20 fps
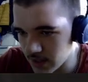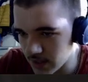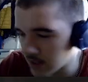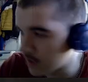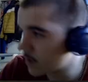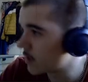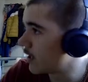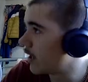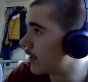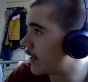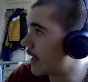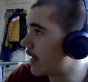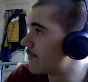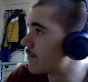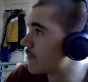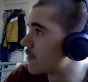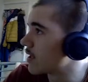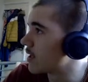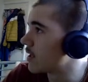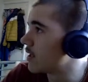Okay,
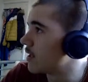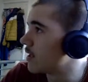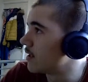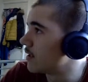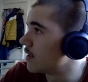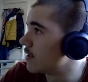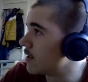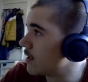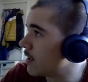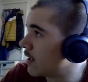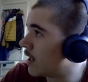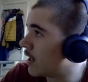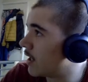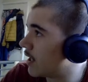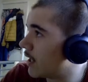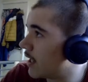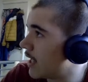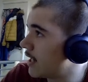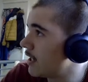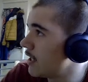
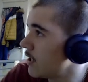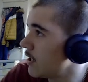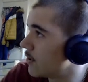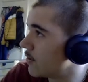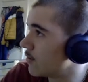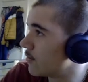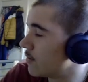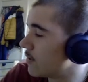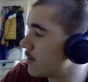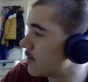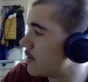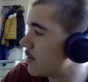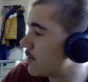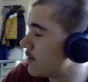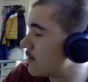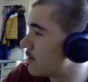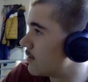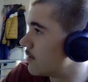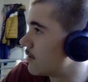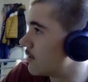hello
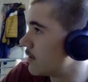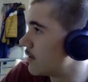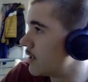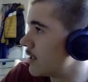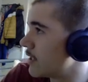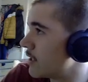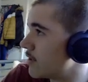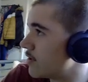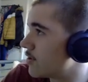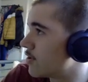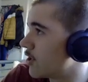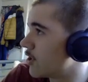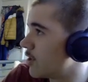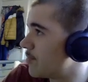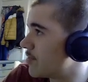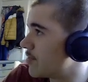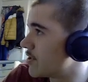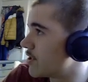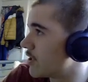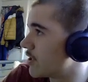
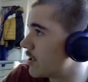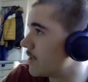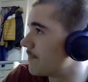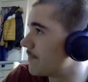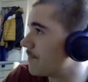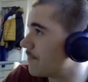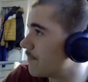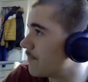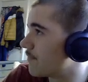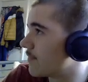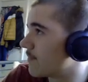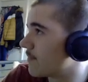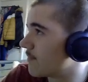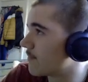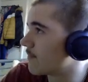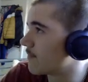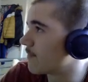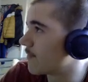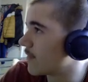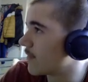interpreter.
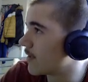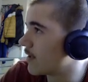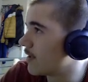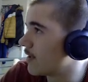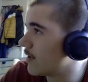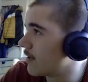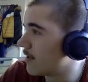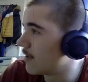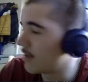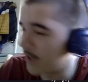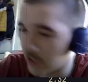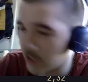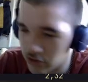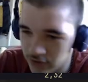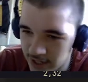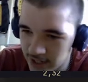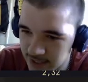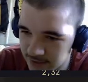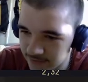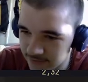Hi
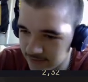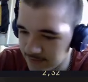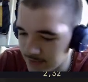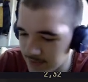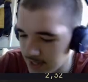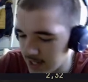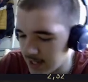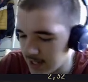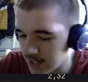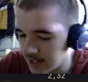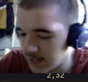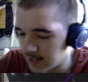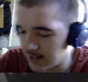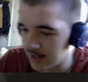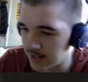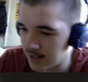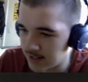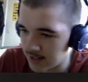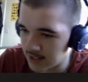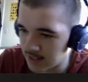creative.
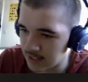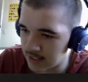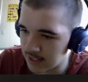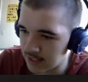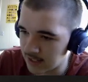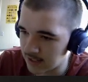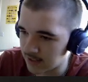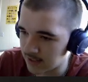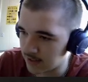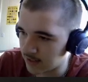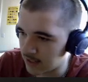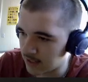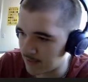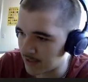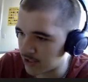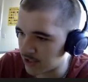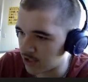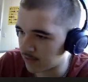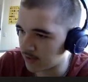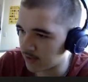Okay, my
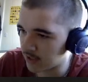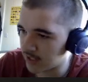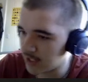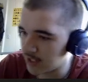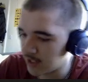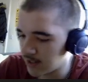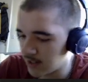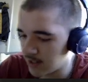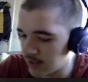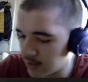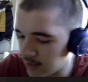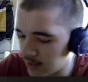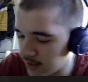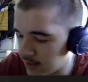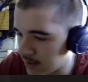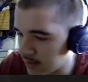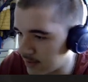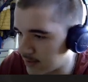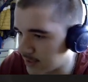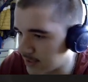terminal here,
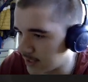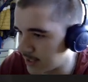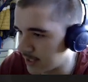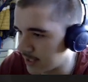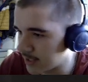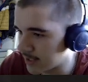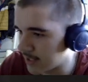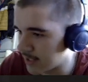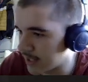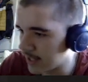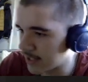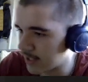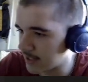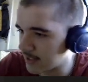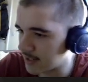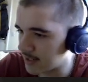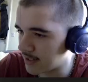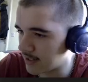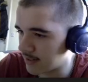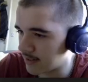cd into
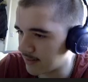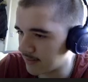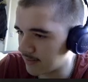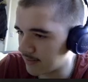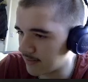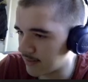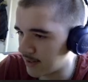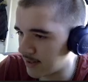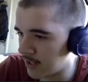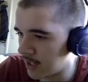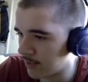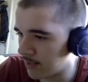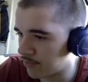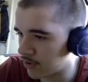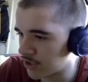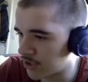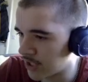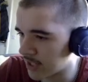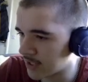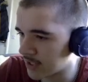that,
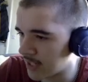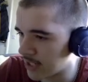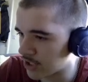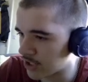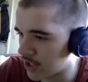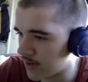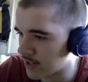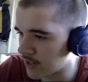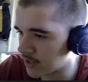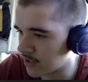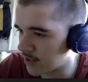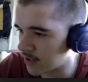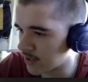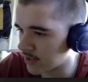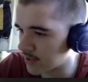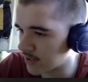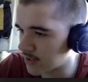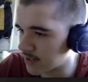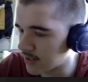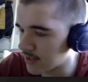project / RS
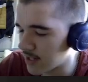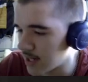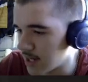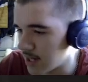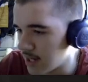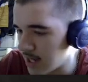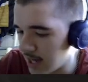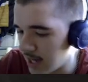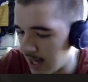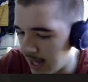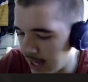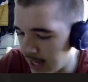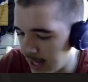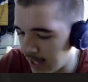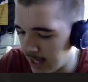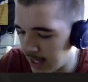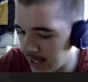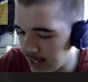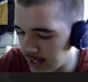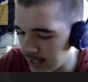locks,
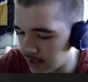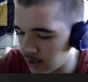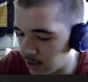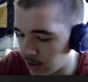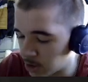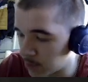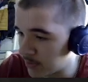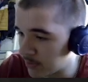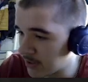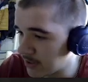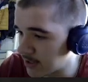and cargo build,